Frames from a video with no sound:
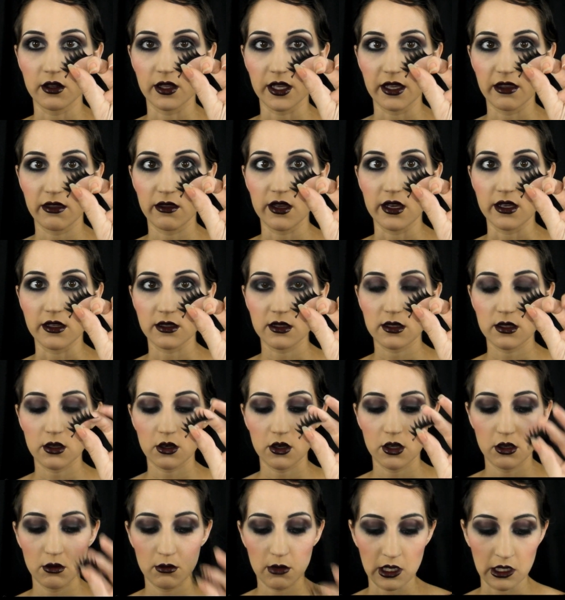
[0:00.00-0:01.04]
like this. They're
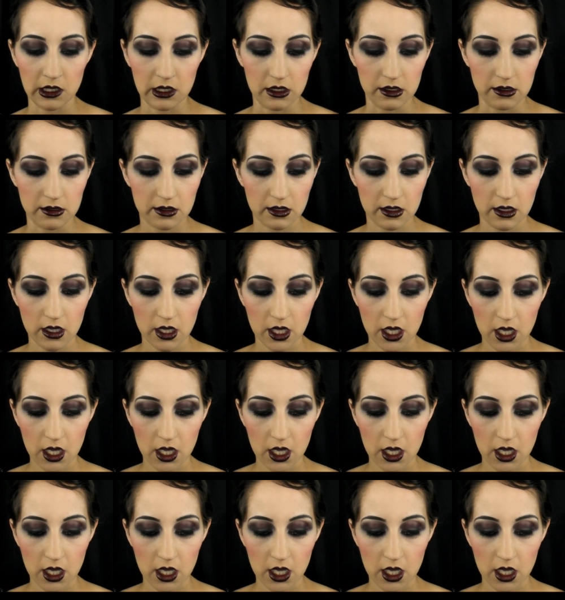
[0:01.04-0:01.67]
humongous.